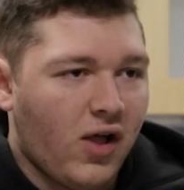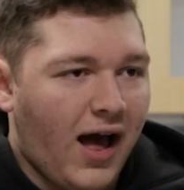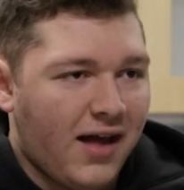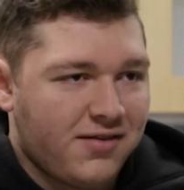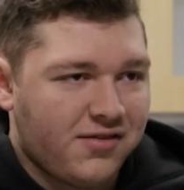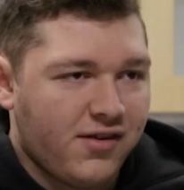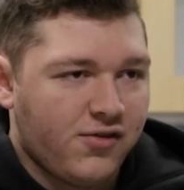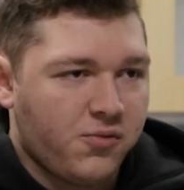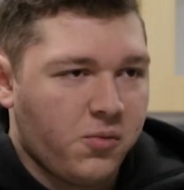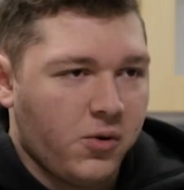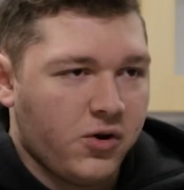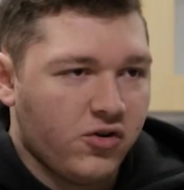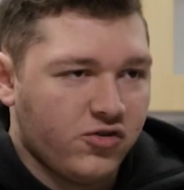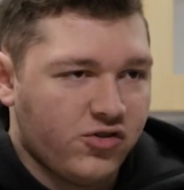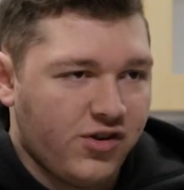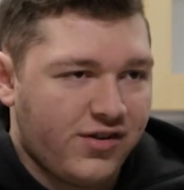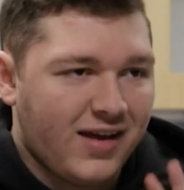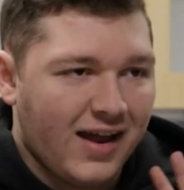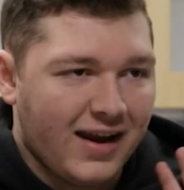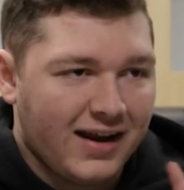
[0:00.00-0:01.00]
classes where you're
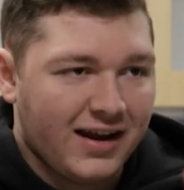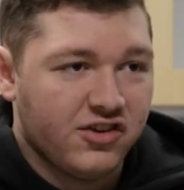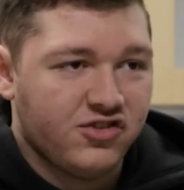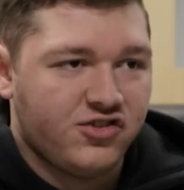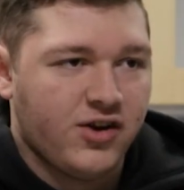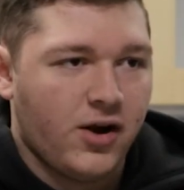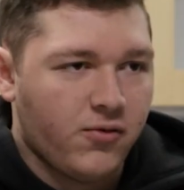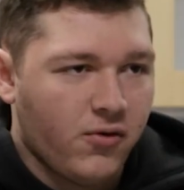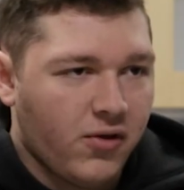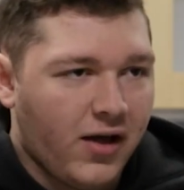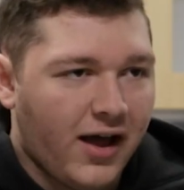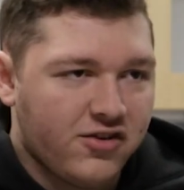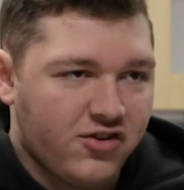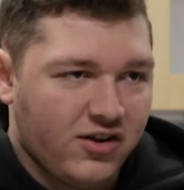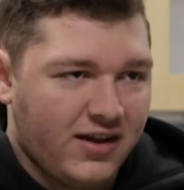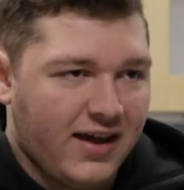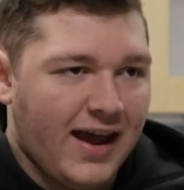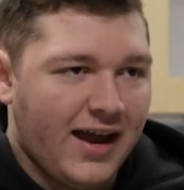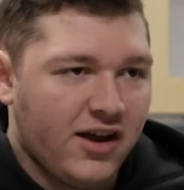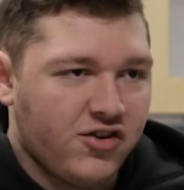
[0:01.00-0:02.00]
just getting a general
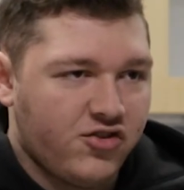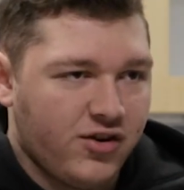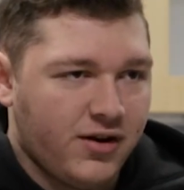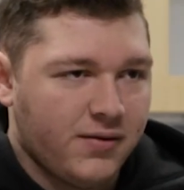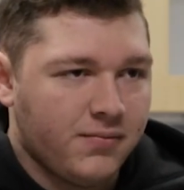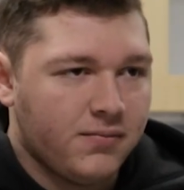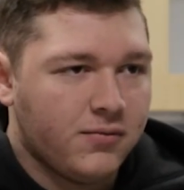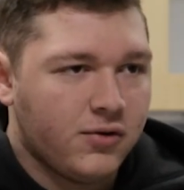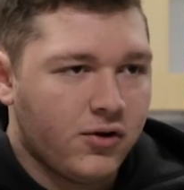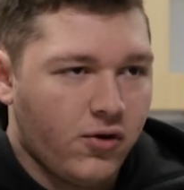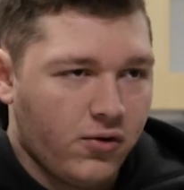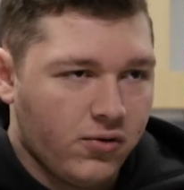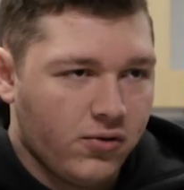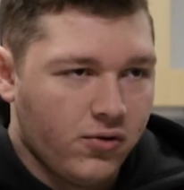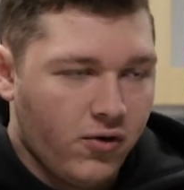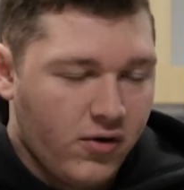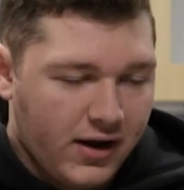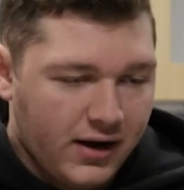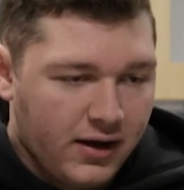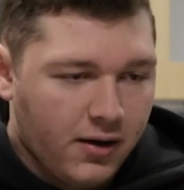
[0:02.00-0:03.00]
education, you're
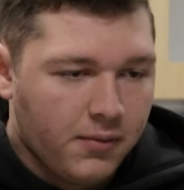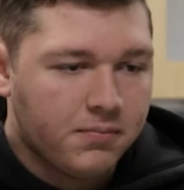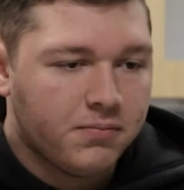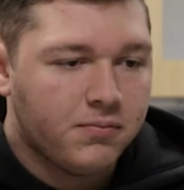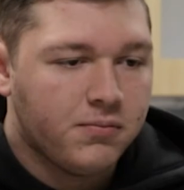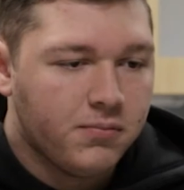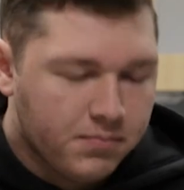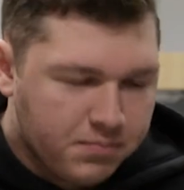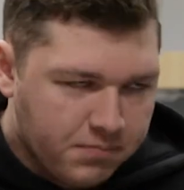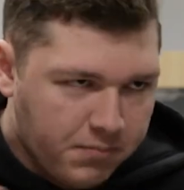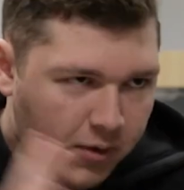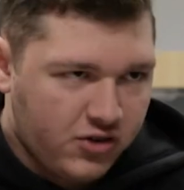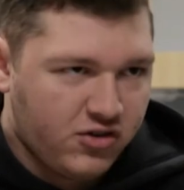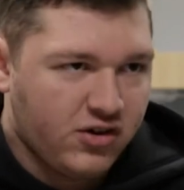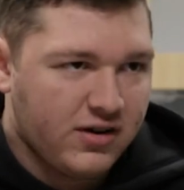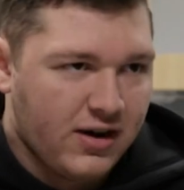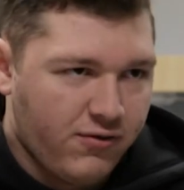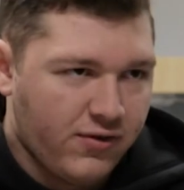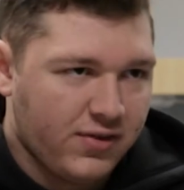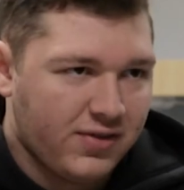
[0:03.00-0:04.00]
learning a bunch
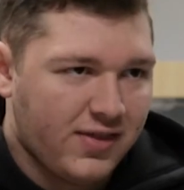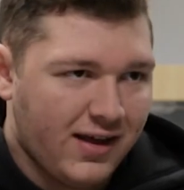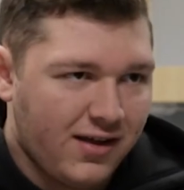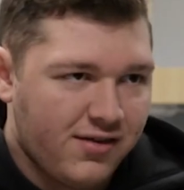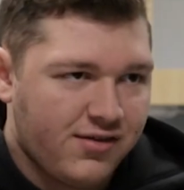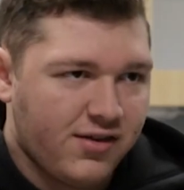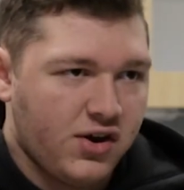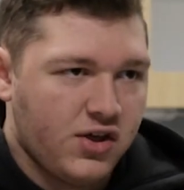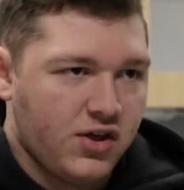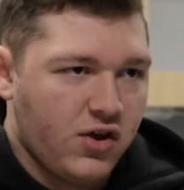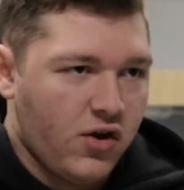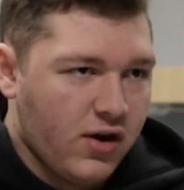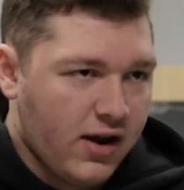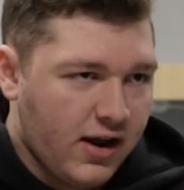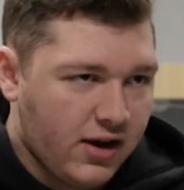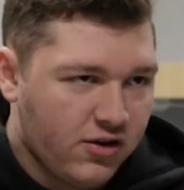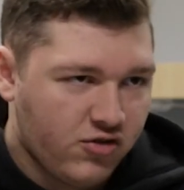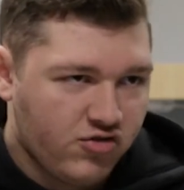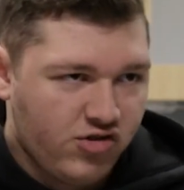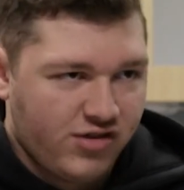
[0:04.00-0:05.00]
of different things in a
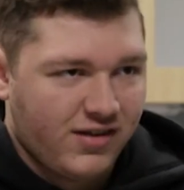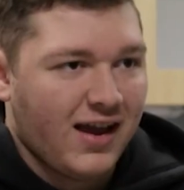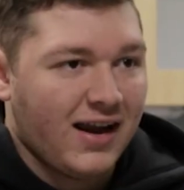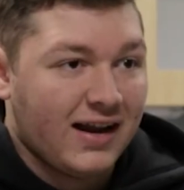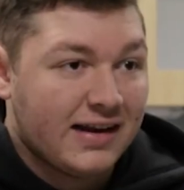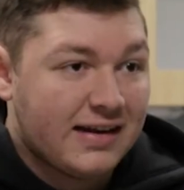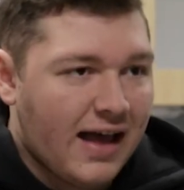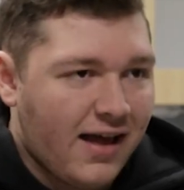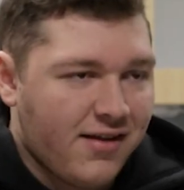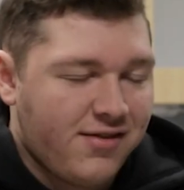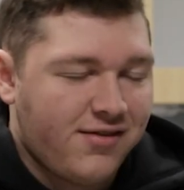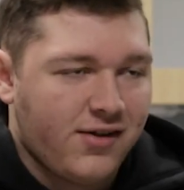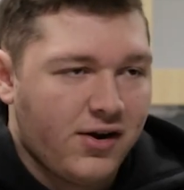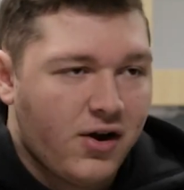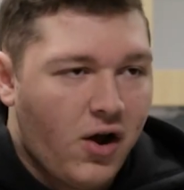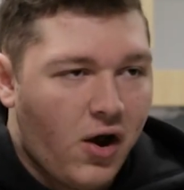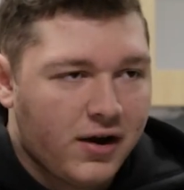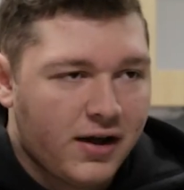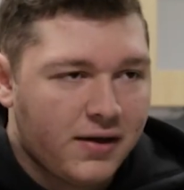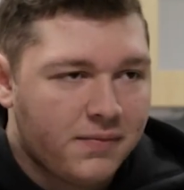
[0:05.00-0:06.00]
unit and you're just getting
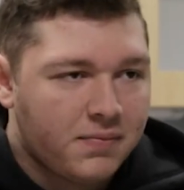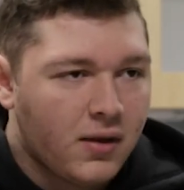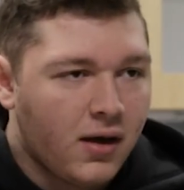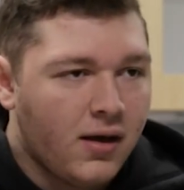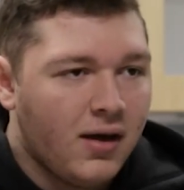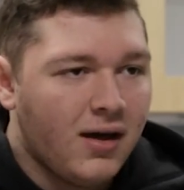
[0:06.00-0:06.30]
tested on it,